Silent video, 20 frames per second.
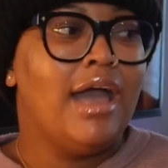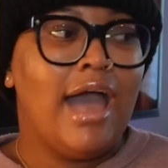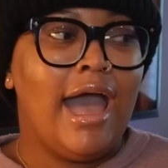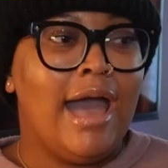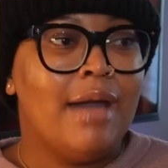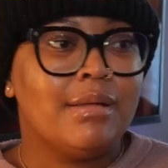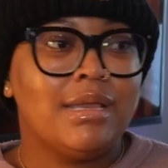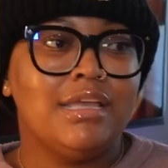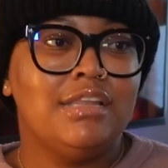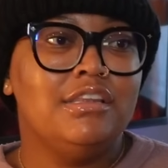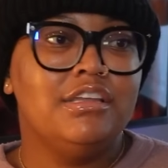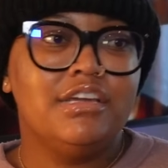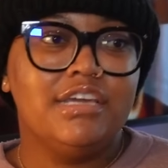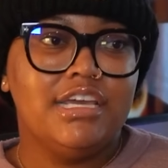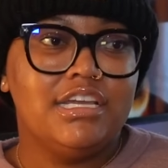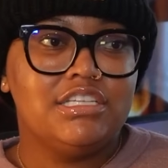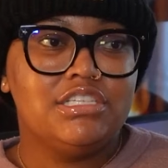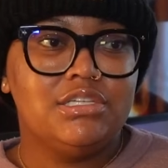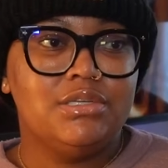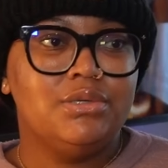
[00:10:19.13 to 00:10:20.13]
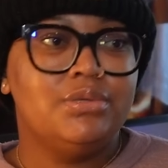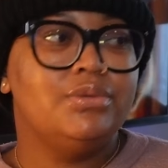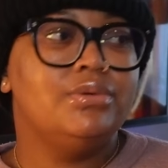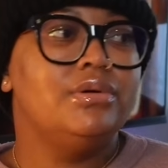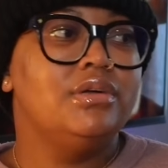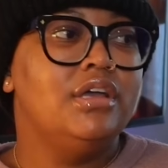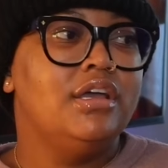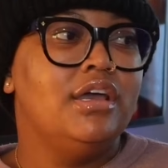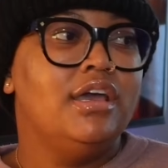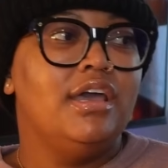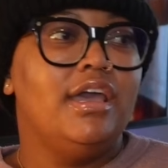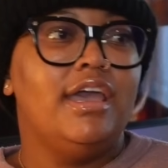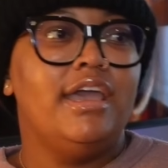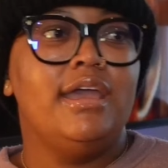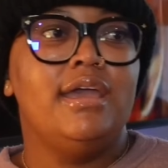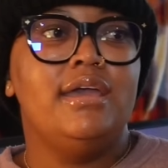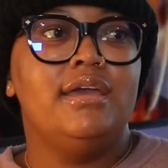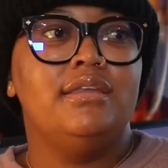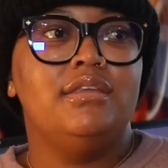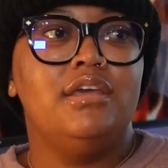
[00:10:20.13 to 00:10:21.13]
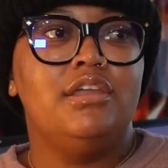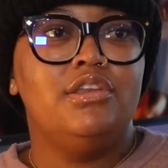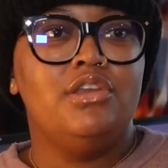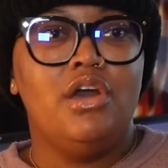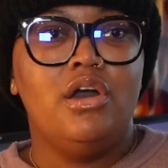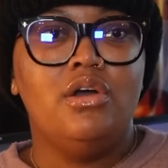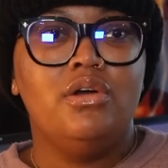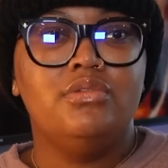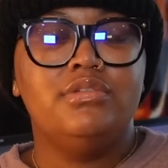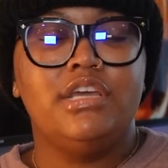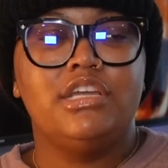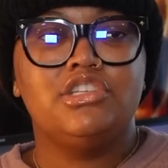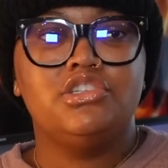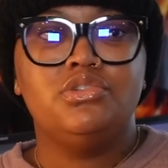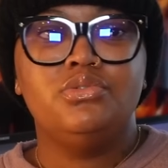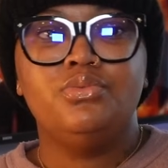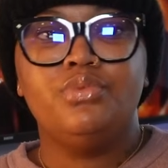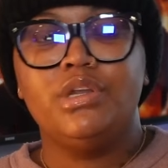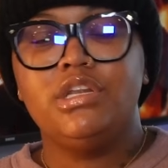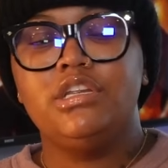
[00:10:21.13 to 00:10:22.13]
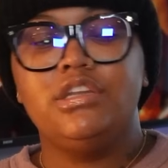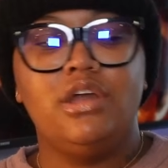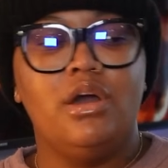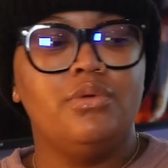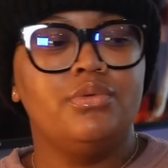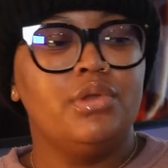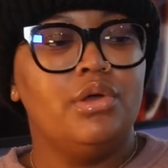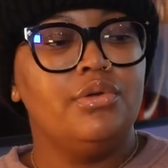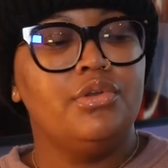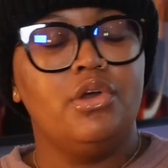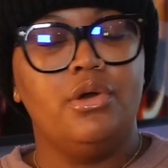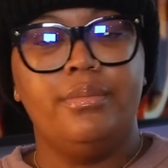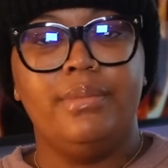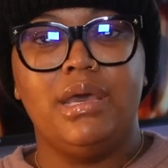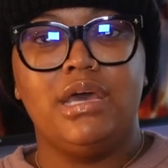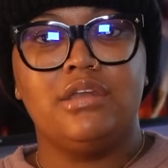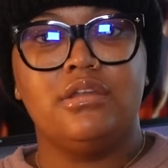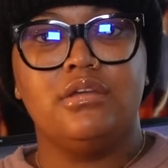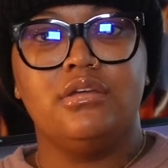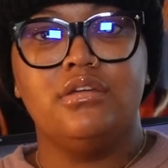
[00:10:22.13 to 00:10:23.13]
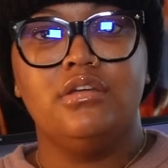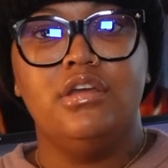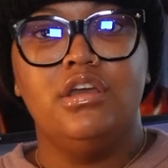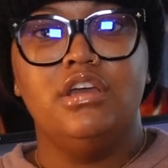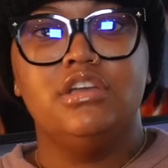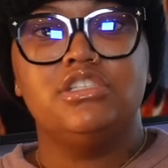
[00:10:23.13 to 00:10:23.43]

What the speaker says: I can look at you and know that you really don't know no better.